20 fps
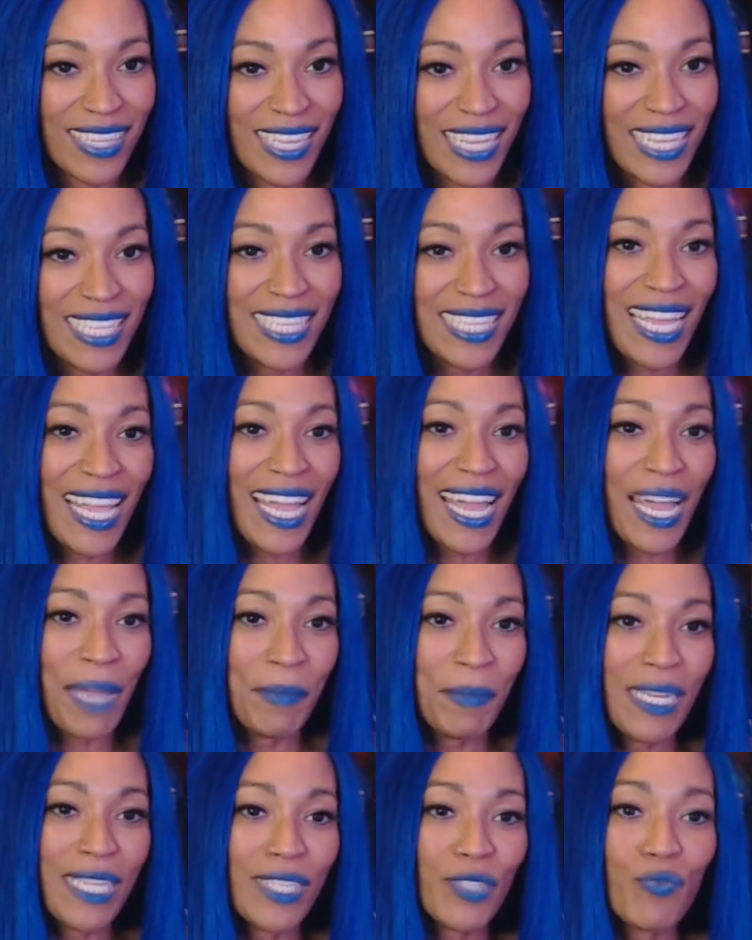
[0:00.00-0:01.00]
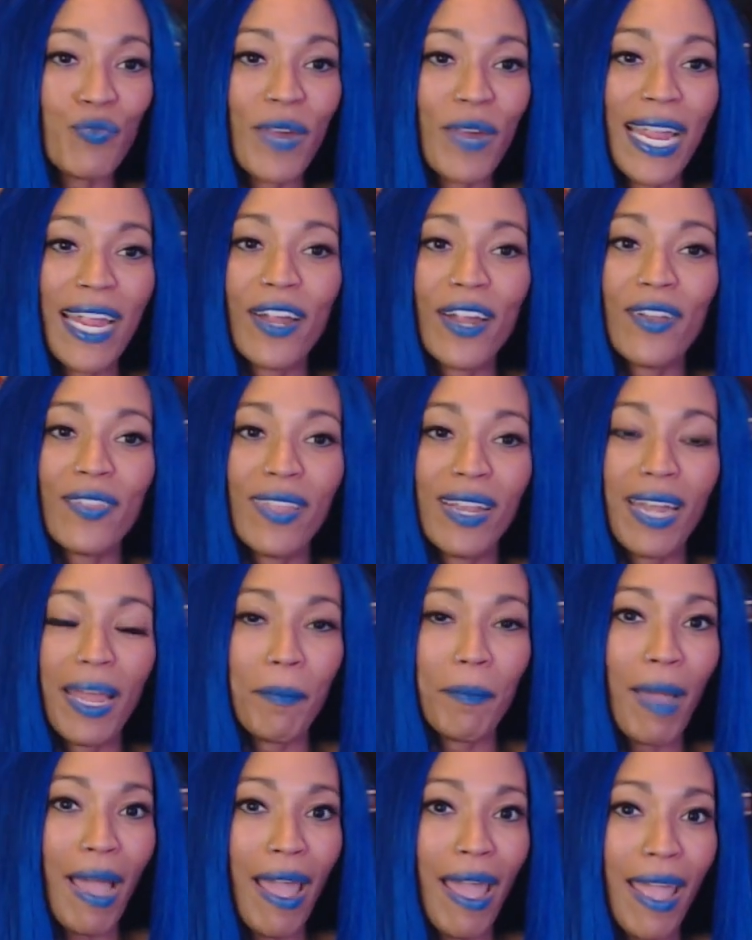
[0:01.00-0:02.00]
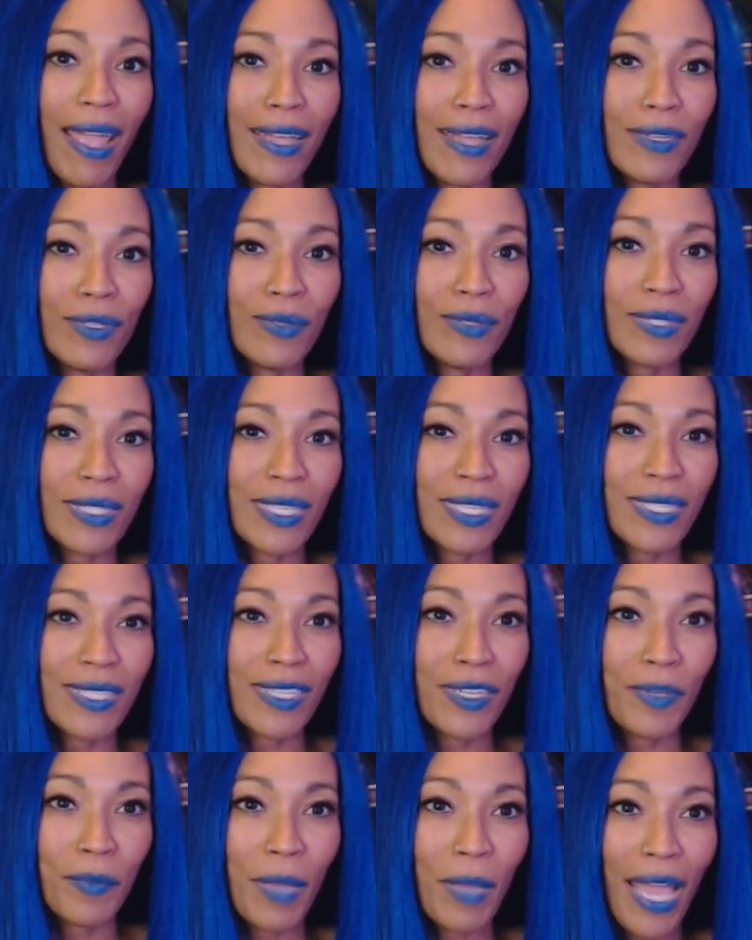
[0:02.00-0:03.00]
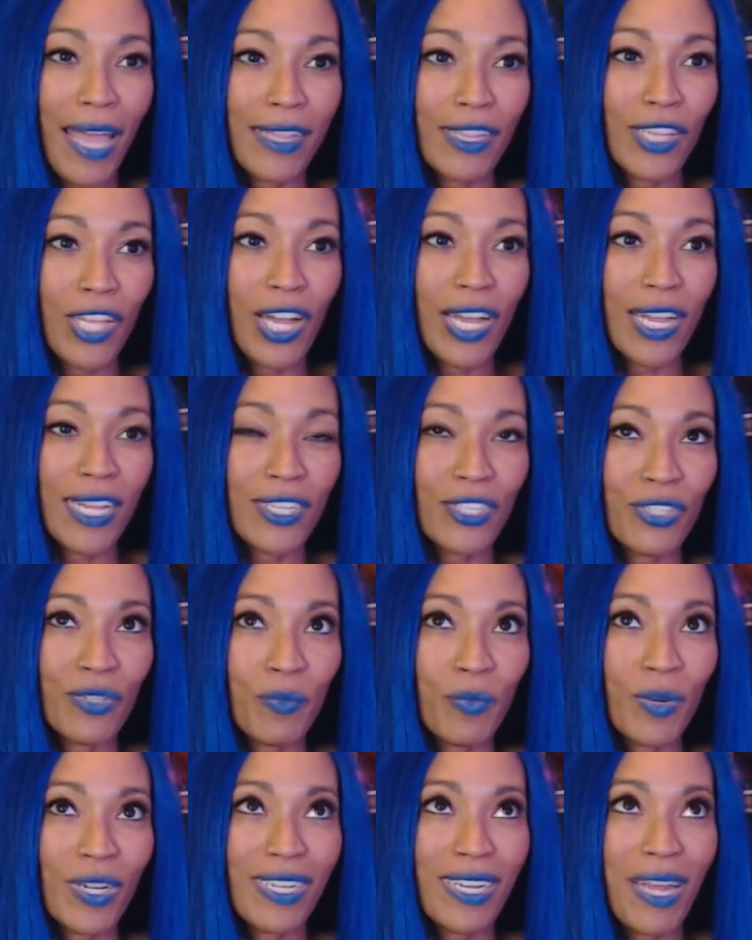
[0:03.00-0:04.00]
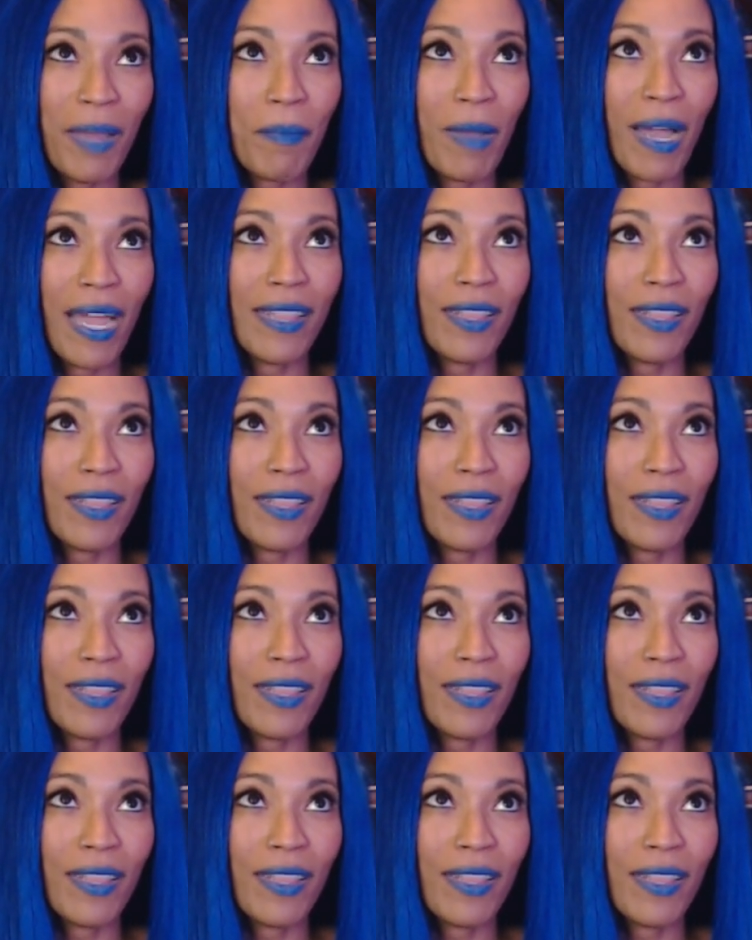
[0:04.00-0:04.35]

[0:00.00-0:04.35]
Yeah, I mean, it's rare that I buy a new system at launch. What did I buy?